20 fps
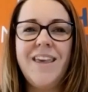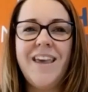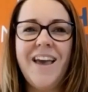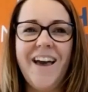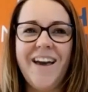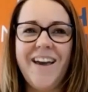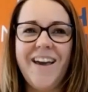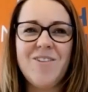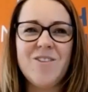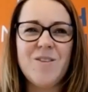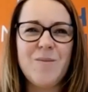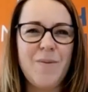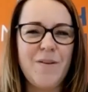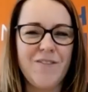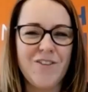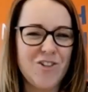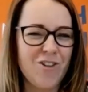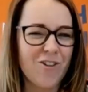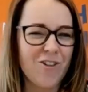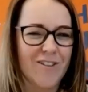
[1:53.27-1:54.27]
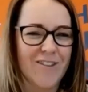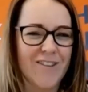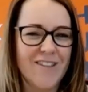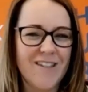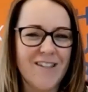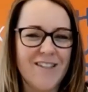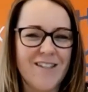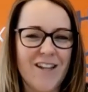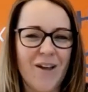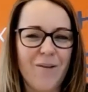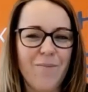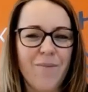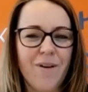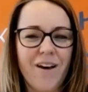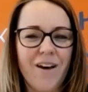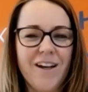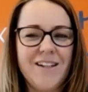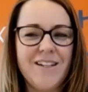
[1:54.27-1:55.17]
yeah, it was a bit of a shock to the system.